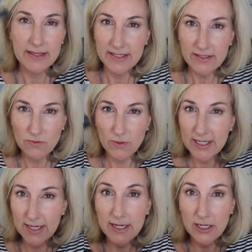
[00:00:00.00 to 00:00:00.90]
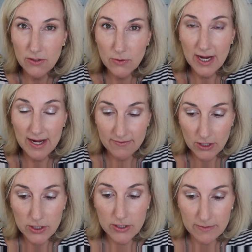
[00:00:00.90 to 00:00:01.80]
This one you have
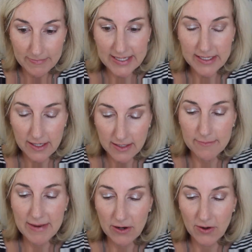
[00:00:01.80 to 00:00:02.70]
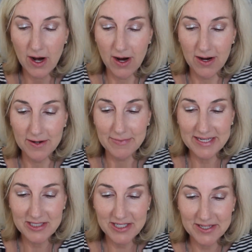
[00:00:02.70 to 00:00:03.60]
heard me talk about on
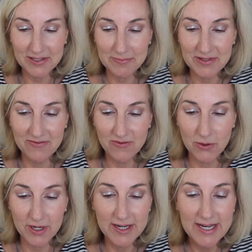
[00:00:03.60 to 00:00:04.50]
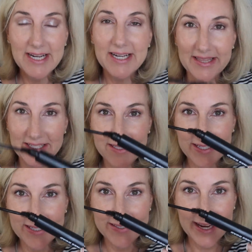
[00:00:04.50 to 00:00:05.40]
my channel before. This
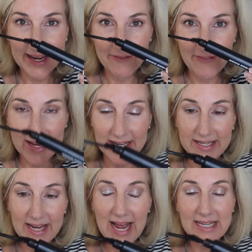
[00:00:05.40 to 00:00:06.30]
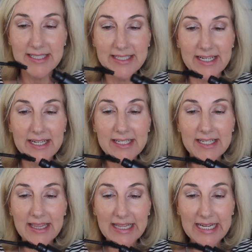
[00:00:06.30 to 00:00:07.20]
is a fantastic
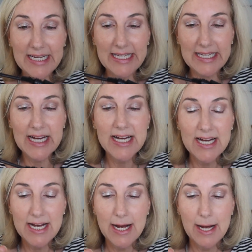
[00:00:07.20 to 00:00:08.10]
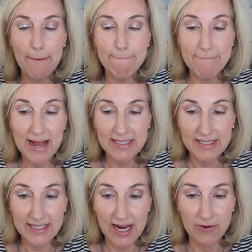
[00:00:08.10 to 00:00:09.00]
clean
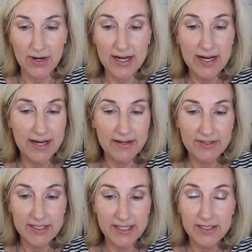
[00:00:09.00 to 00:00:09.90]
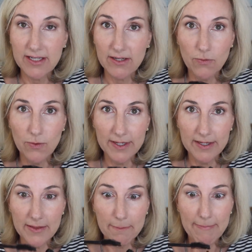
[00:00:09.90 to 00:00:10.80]
mascara. I have to say it's like one
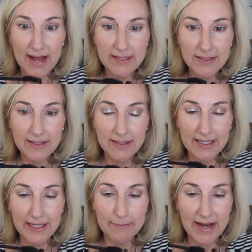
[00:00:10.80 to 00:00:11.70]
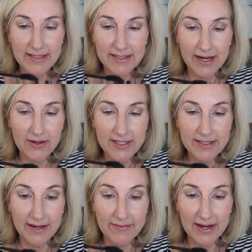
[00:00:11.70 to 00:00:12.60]
of the best clean
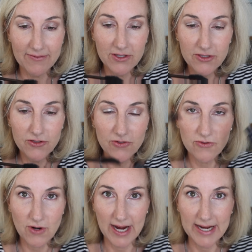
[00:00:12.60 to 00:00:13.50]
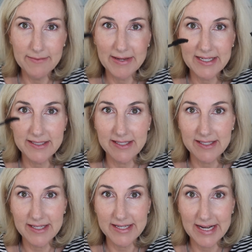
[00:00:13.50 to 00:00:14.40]
mascaras I've ever tried because
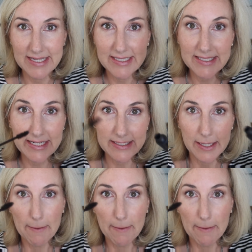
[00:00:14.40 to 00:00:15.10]
it's nice and